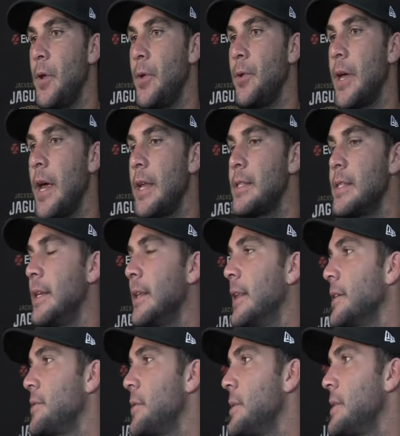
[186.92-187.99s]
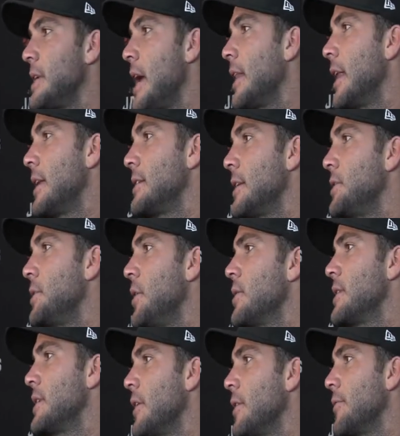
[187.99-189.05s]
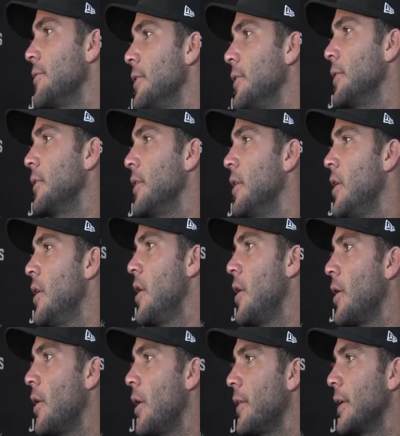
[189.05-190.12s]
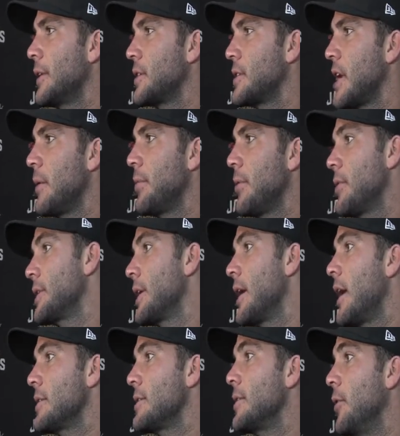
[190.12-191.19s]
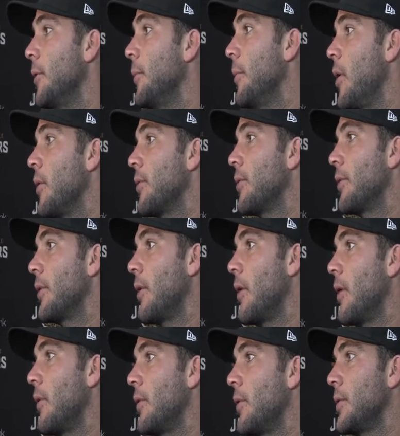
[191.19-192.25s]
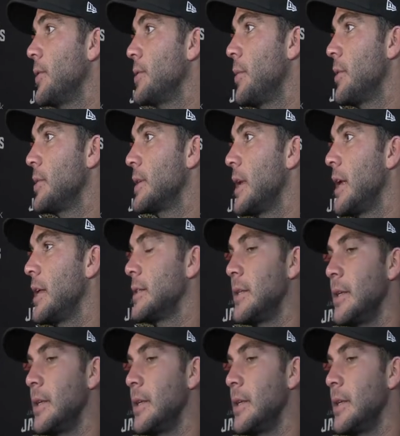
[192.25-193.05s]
know, you kind of see things from the sidelines that you don't see on the field. You know, I think there's kind of pros and cons to doing both. You know, there's pros and cons